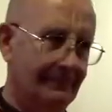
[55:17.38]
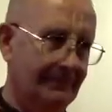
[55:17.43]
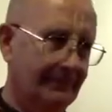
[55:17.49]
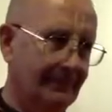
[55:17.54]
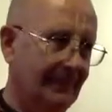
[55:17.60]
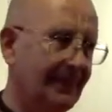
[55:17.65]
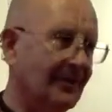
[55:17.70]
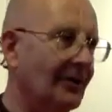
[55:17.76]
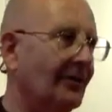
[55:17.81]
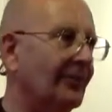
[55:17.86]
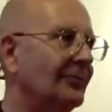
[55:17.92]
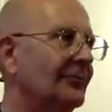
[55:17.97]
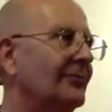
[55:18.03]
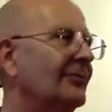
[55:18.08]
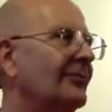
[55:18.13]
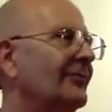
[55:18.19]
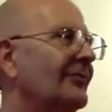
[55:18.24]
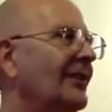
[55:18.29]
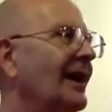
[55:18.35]
the
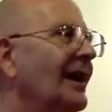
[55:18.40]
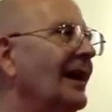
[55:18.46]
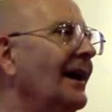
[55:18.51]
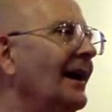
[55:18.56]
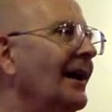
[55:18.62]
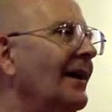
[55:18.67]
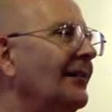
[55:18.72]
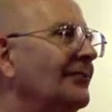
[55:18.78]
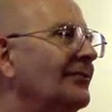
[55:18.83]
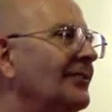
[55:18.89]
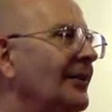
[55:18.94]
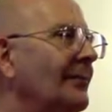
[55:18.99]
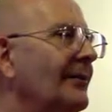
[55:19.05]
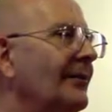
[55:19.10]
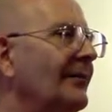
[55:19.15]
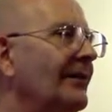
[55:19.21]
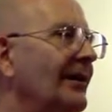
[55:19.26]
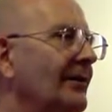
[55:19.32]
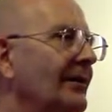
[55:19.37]
ghosts of some
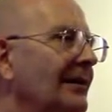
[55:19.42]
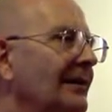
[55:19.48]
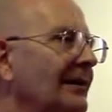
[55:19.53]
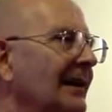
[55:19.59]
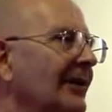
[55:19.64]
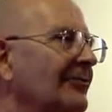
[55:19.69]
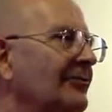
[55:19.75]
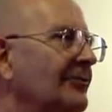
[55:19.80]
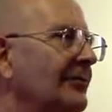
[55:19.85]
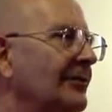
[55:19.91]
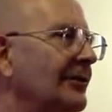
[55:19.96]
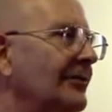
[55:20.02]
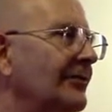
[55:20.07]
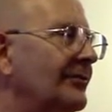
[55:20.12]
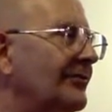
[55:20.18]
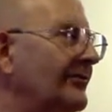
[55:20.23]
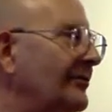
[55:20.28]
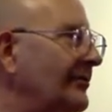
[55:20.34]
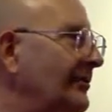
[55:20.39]
of their illustrious